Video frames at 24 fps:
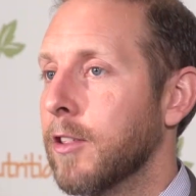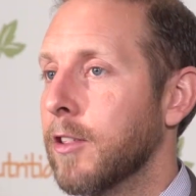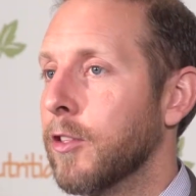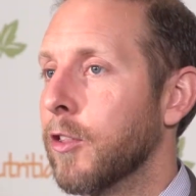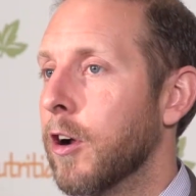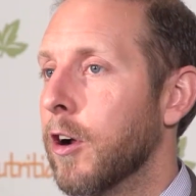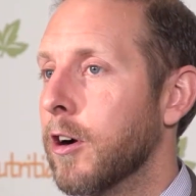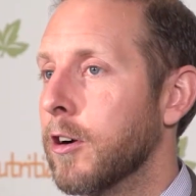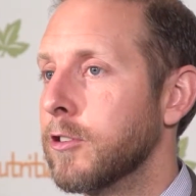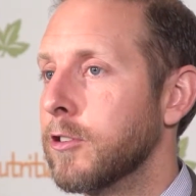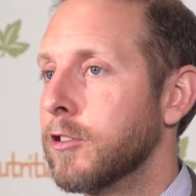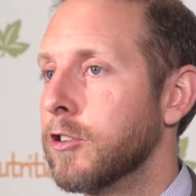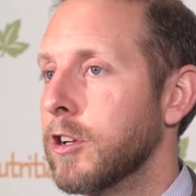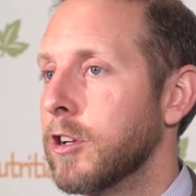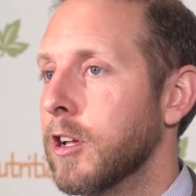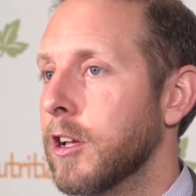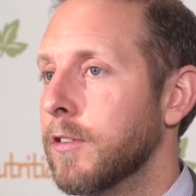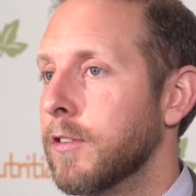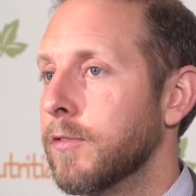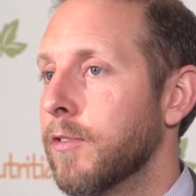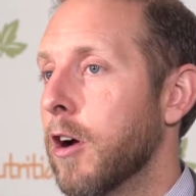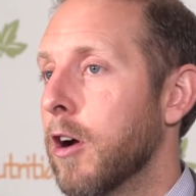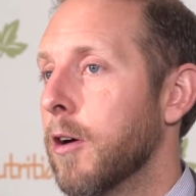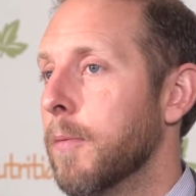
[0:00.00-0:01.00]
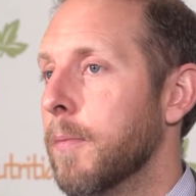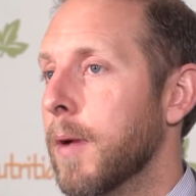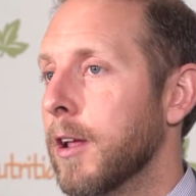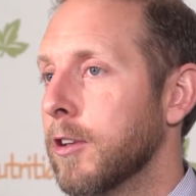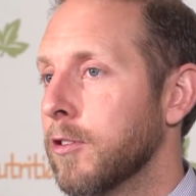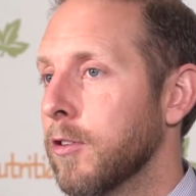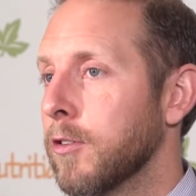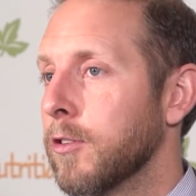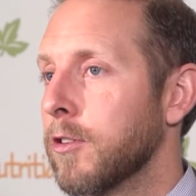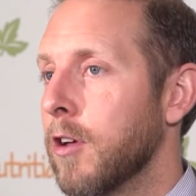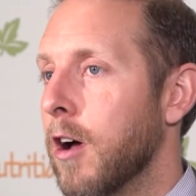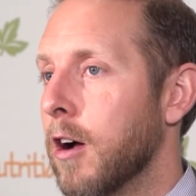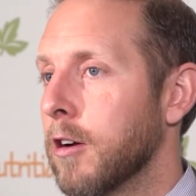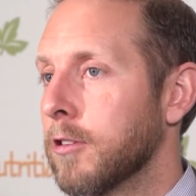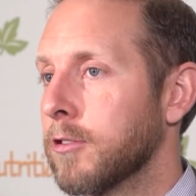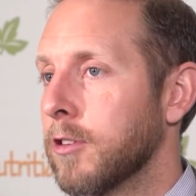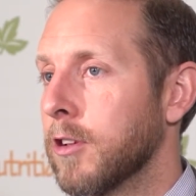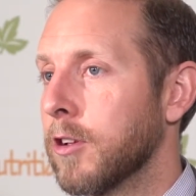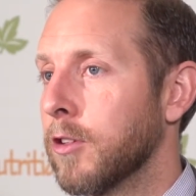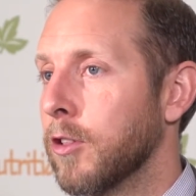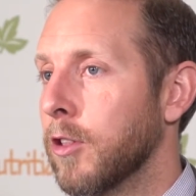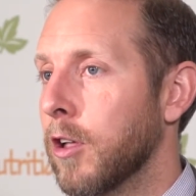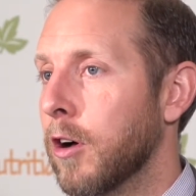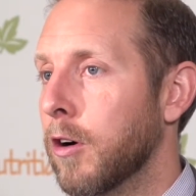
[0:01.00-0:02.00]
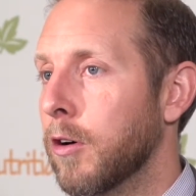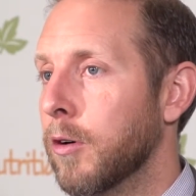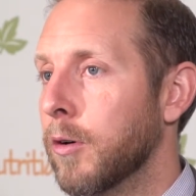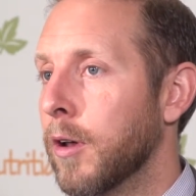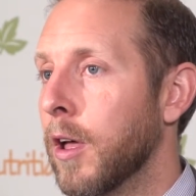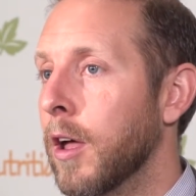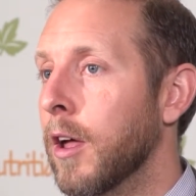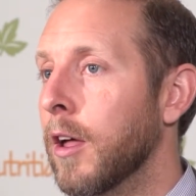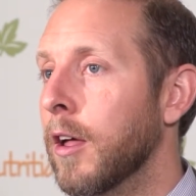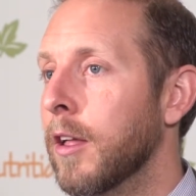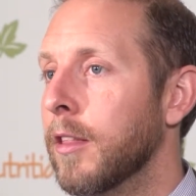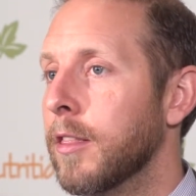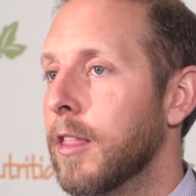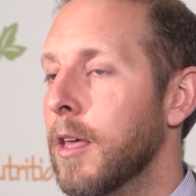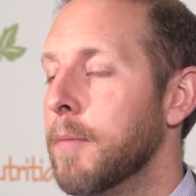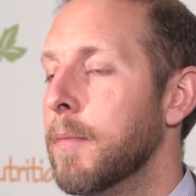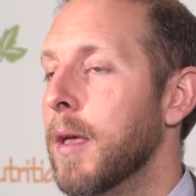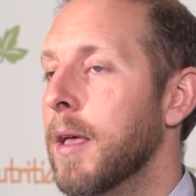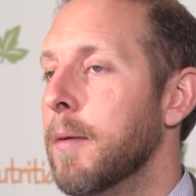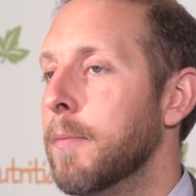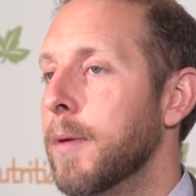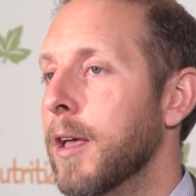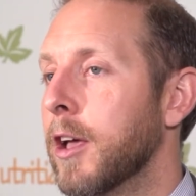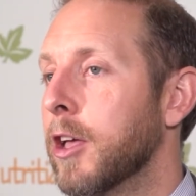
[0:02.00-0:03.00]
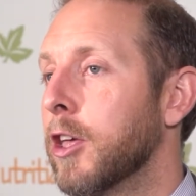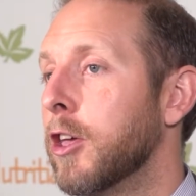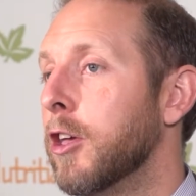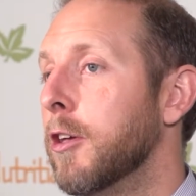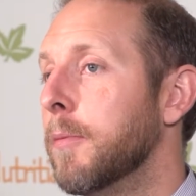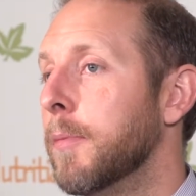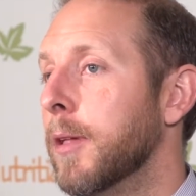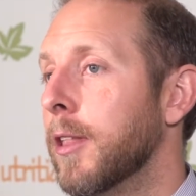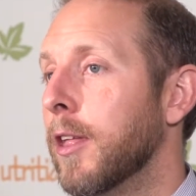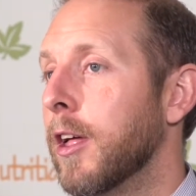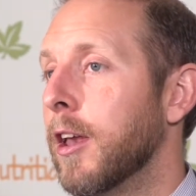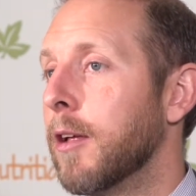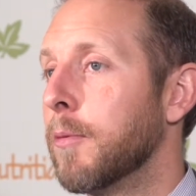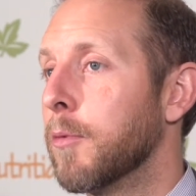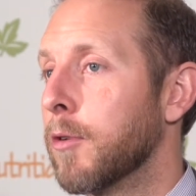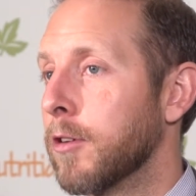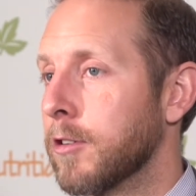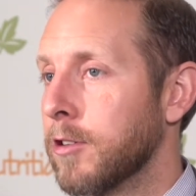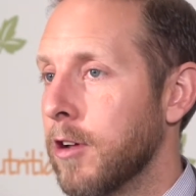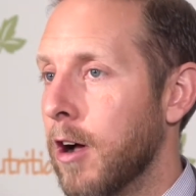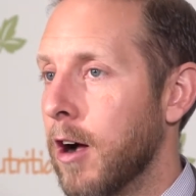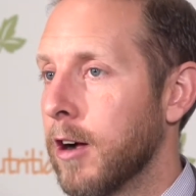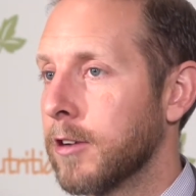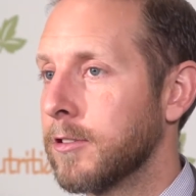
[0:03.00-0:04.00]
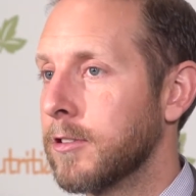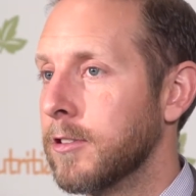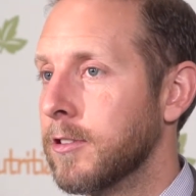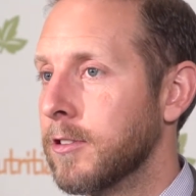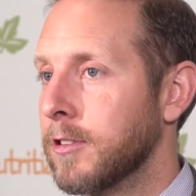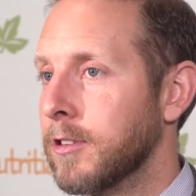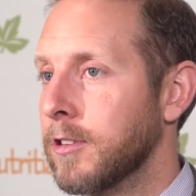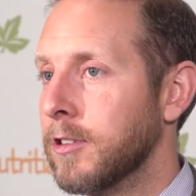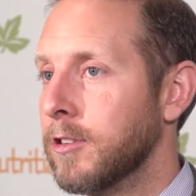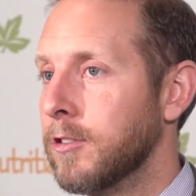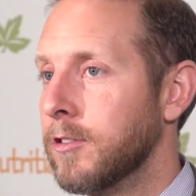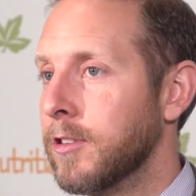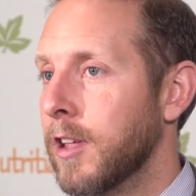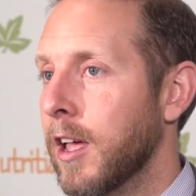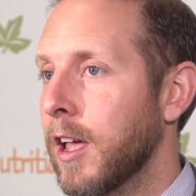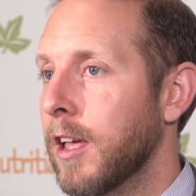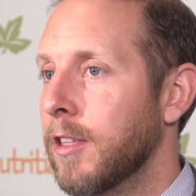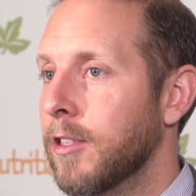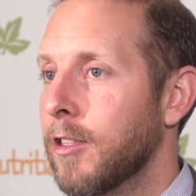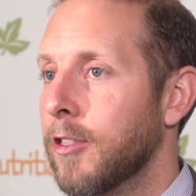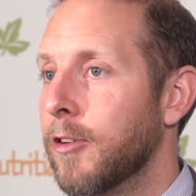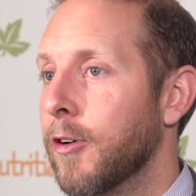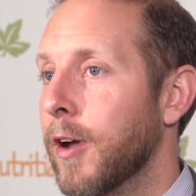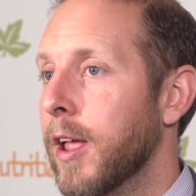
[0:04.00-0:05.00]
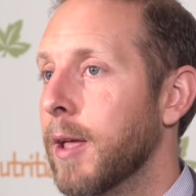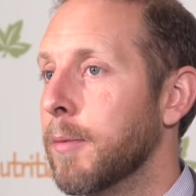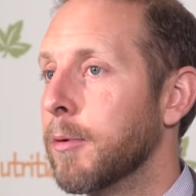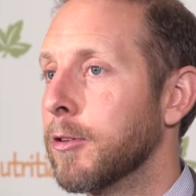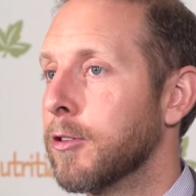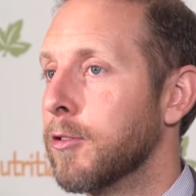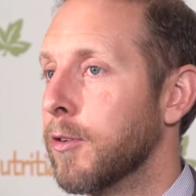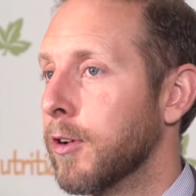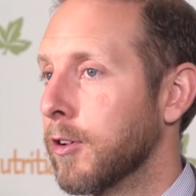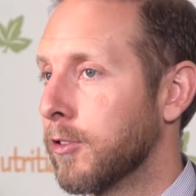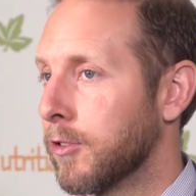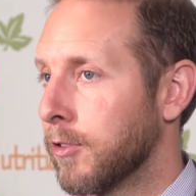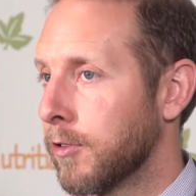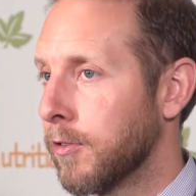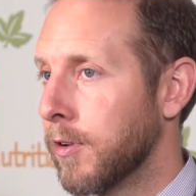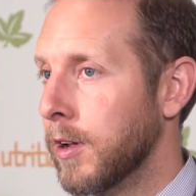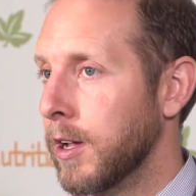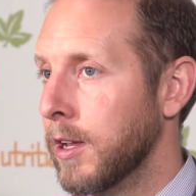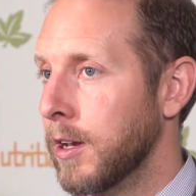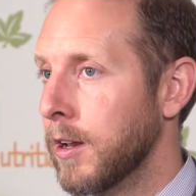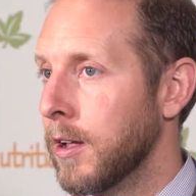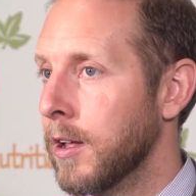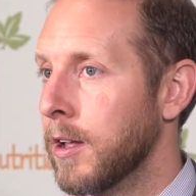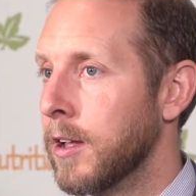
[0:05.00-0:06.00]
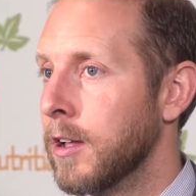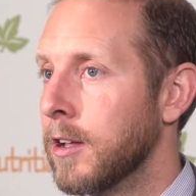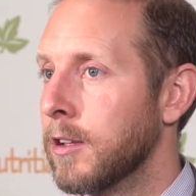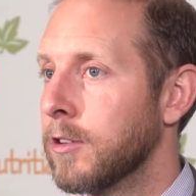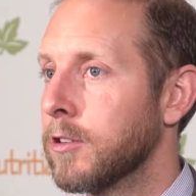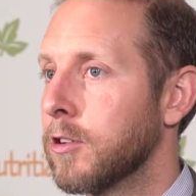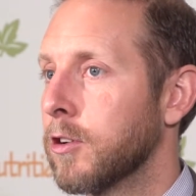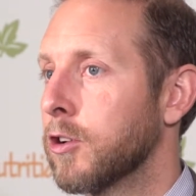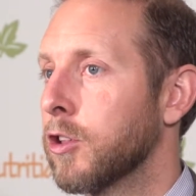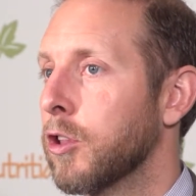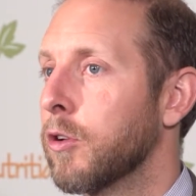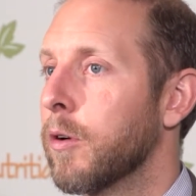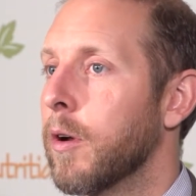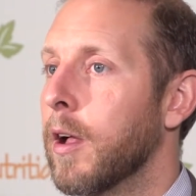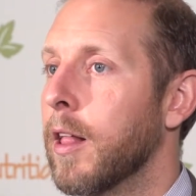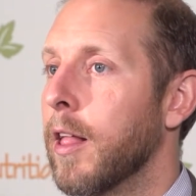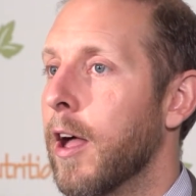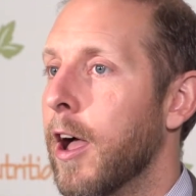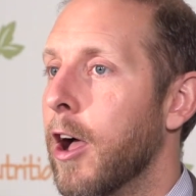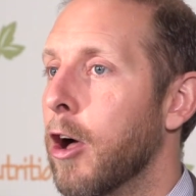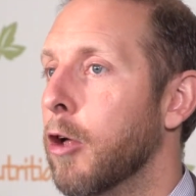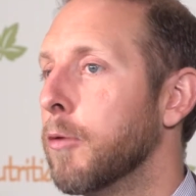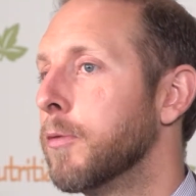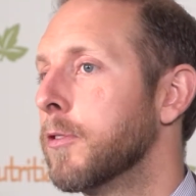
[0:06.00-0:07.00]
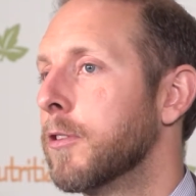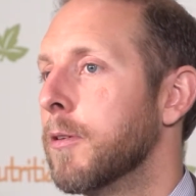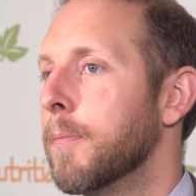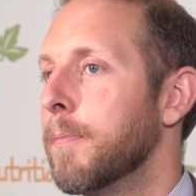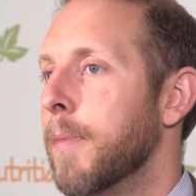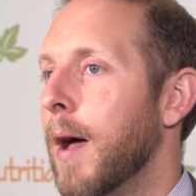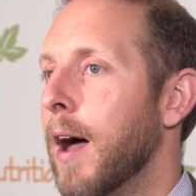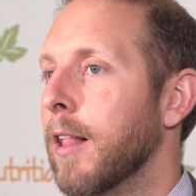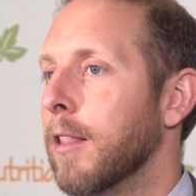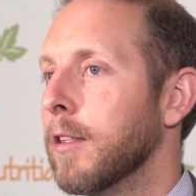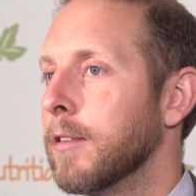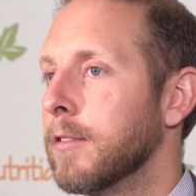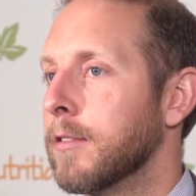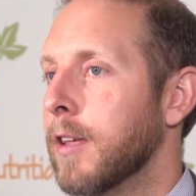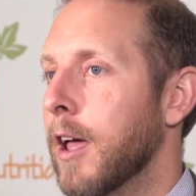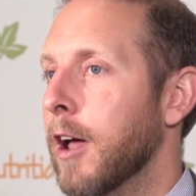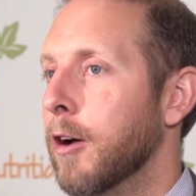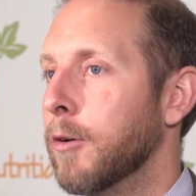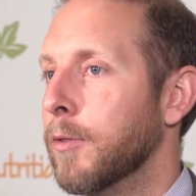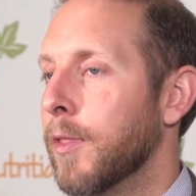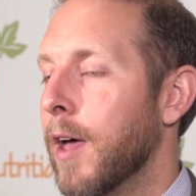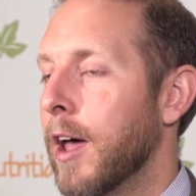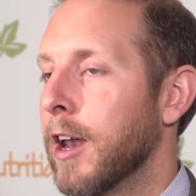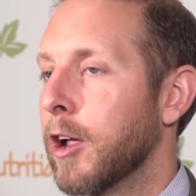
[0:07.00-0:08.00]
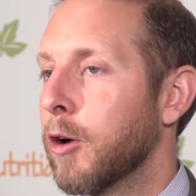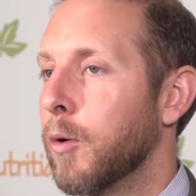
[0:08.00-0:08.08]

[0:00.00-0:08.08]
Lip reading: a large environmental toxic load, they may be accumulating more toxins in their day than they're able to excrete. So chlorella helps to balance out that